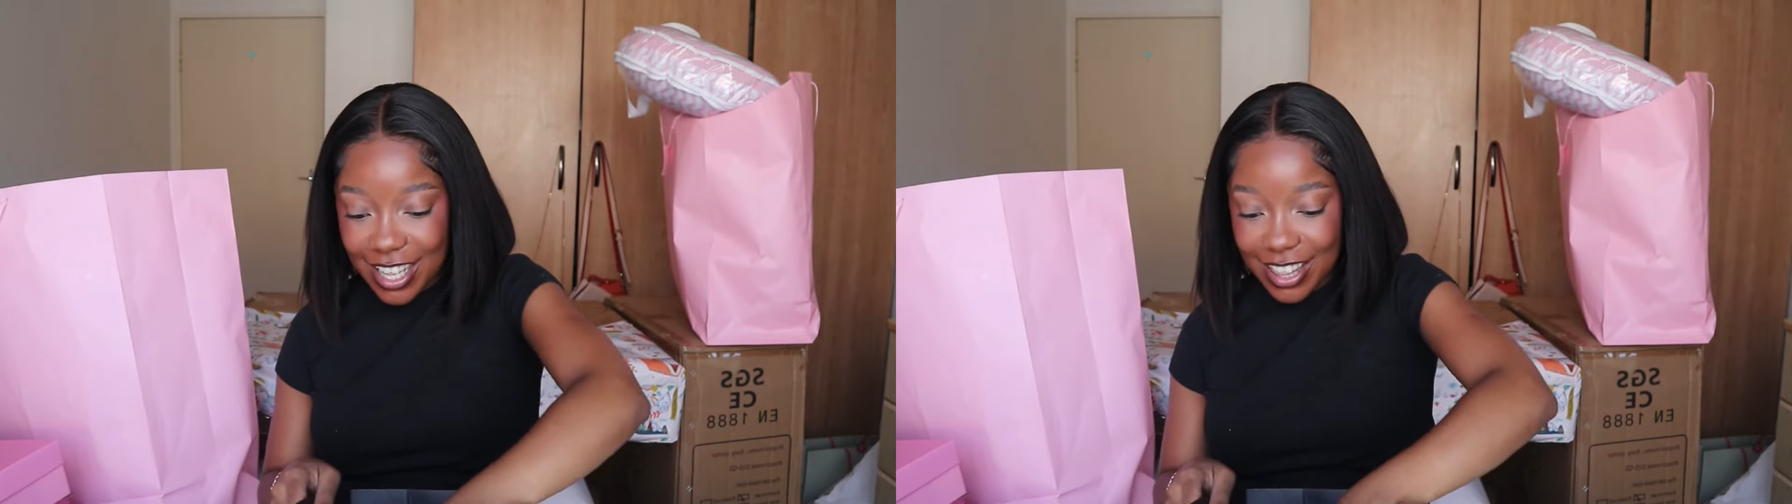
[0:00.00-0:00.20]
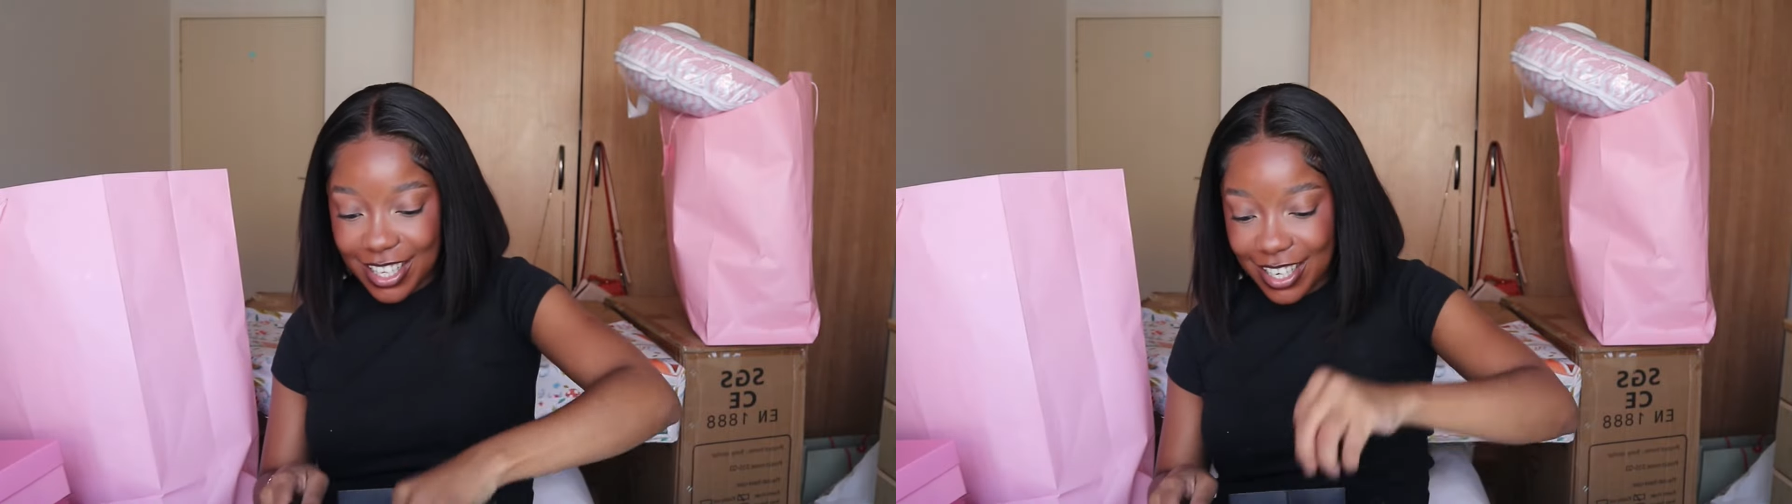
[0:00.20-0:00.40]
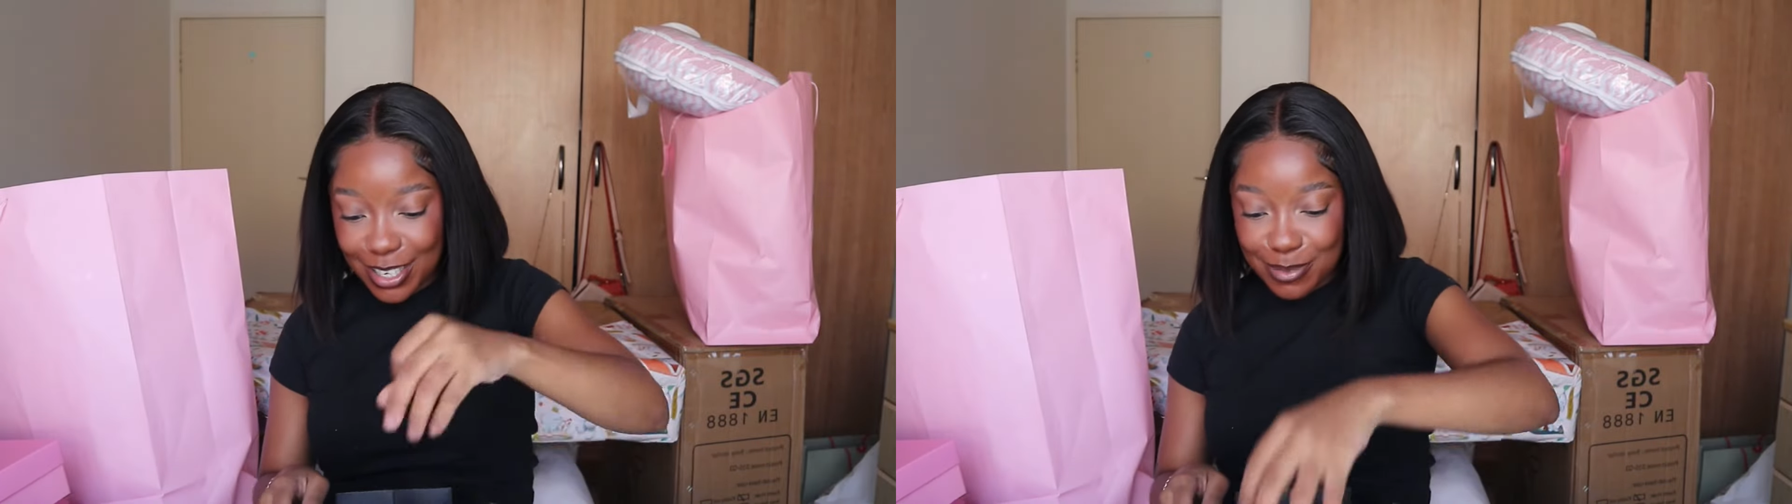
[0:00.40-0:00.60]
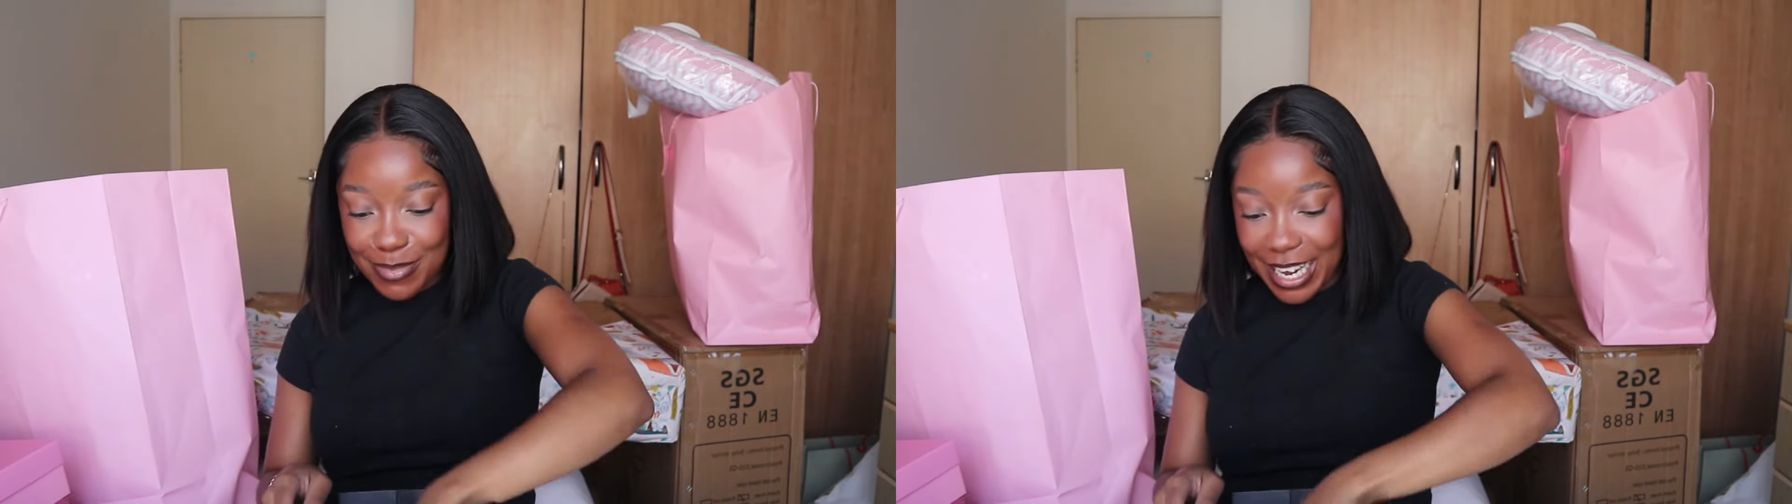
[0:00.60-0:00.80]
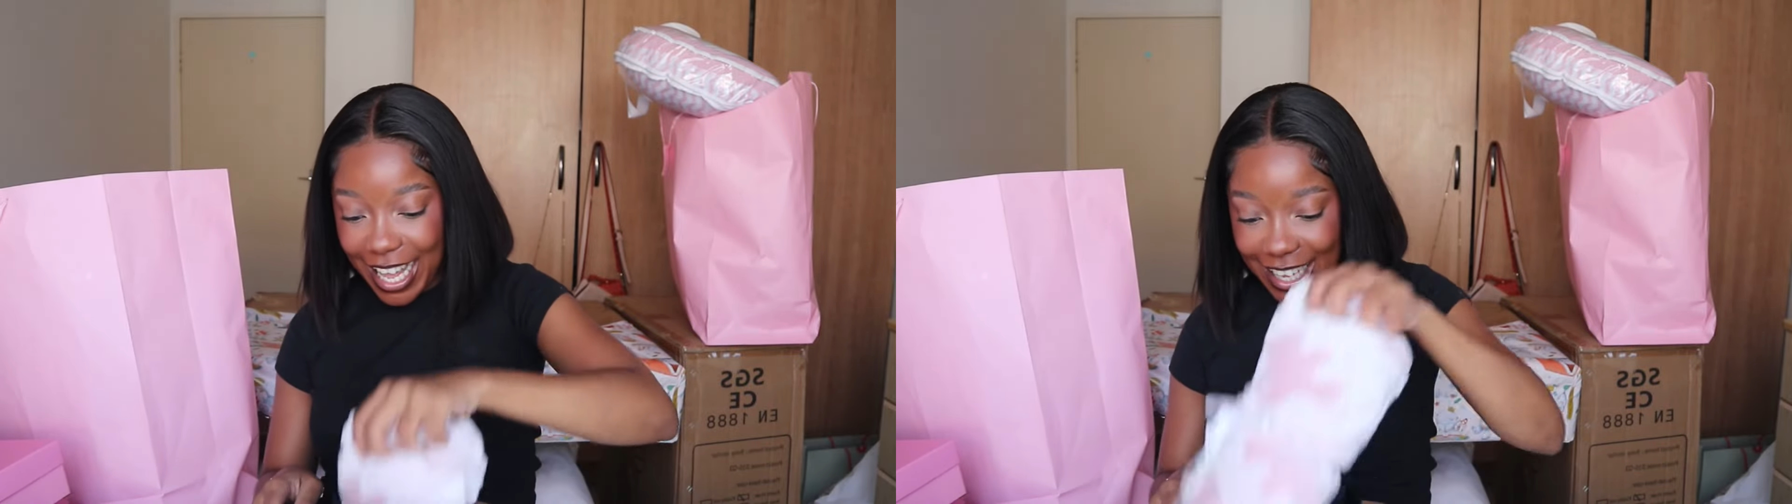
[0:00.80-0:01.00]
And then a
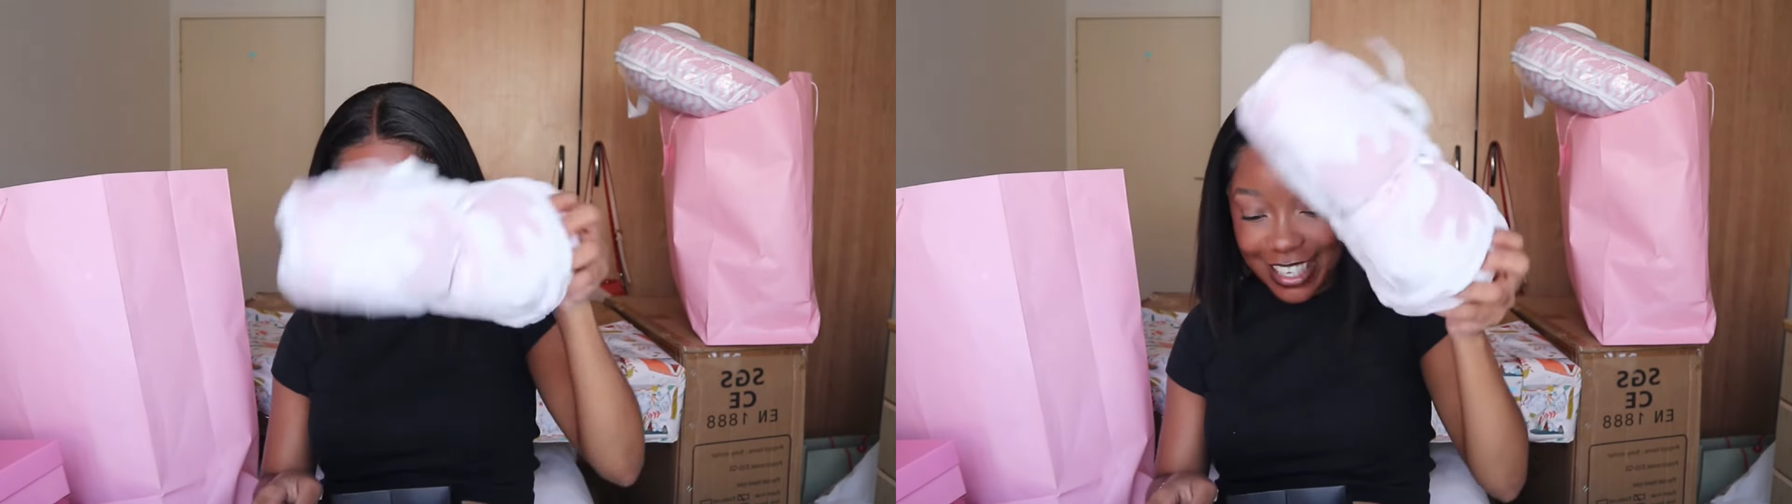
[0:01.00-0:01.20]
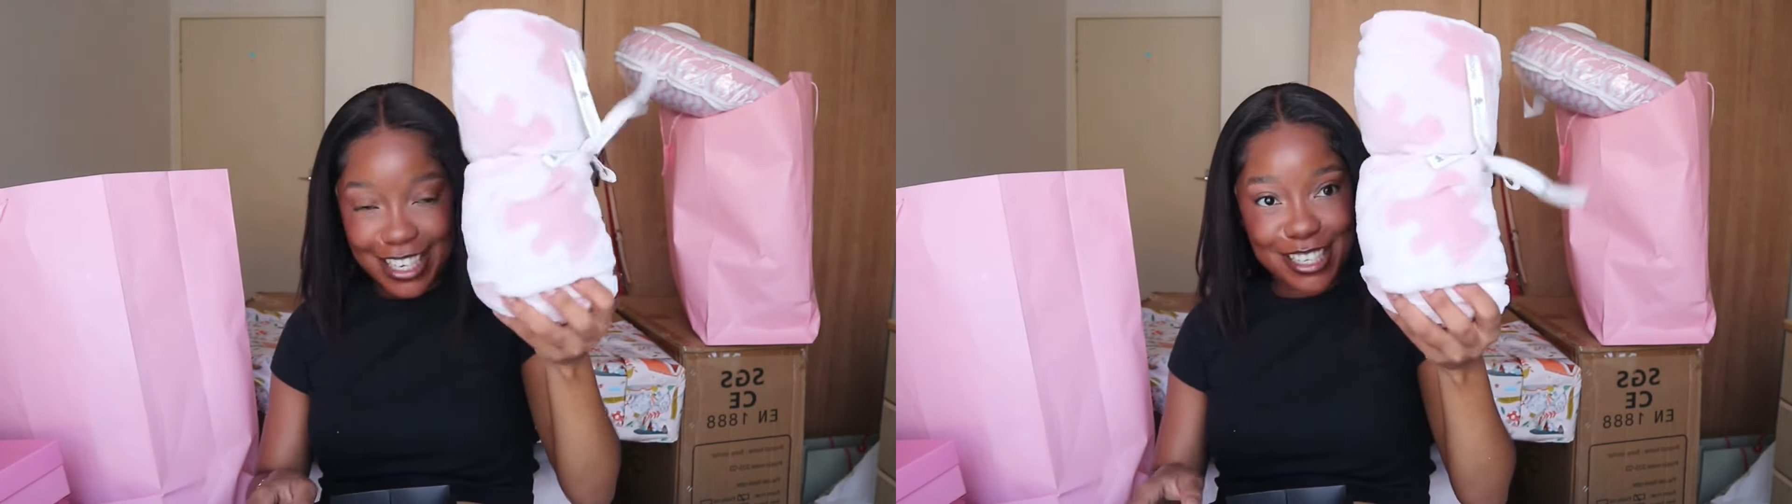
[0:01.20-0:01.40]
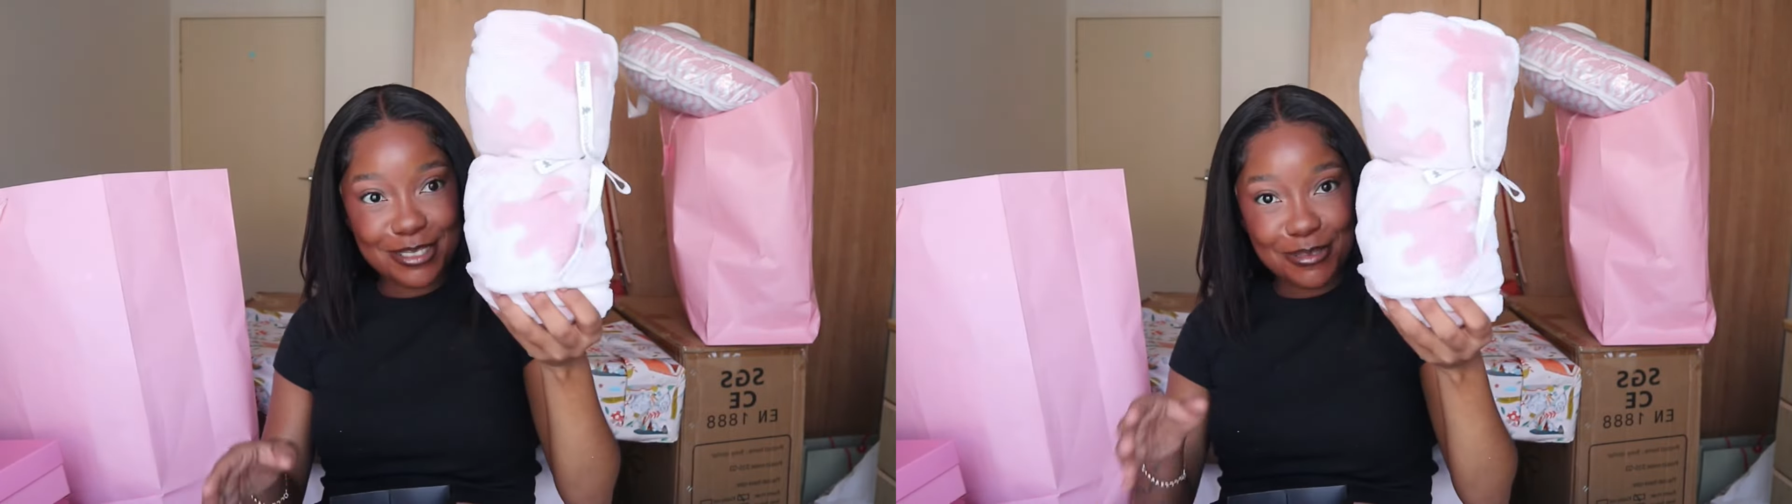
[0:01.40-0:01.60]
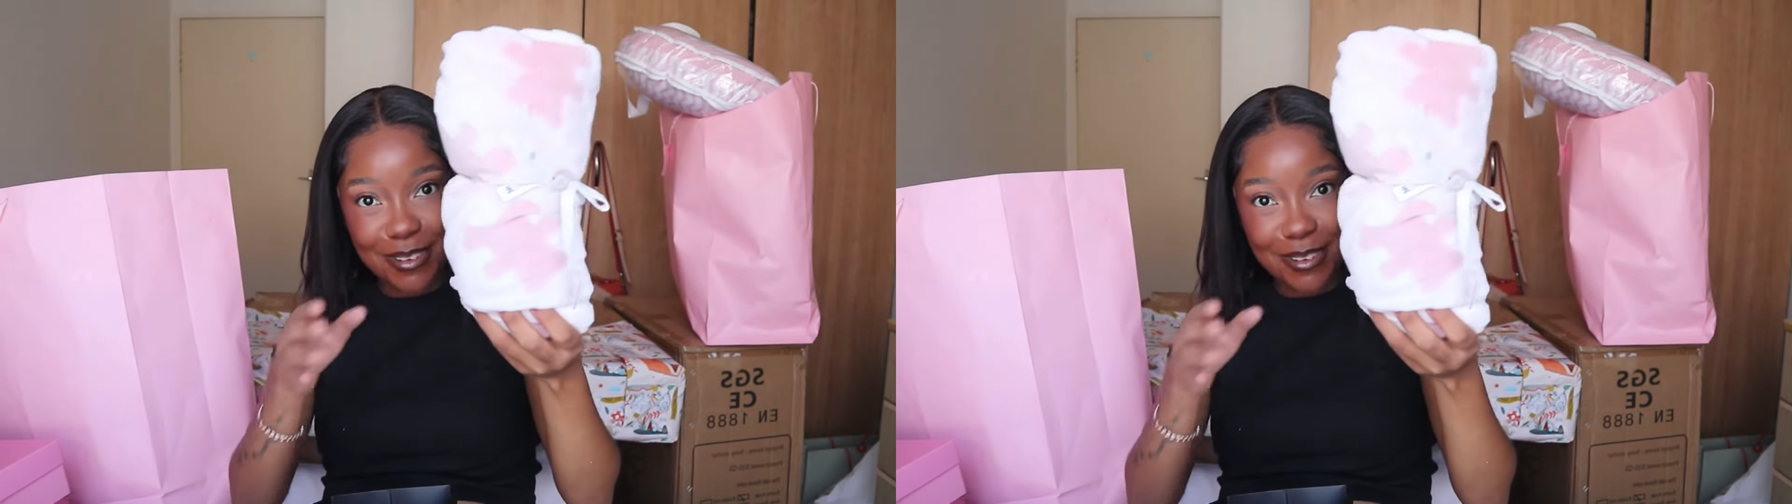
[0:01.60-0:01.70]
blankie as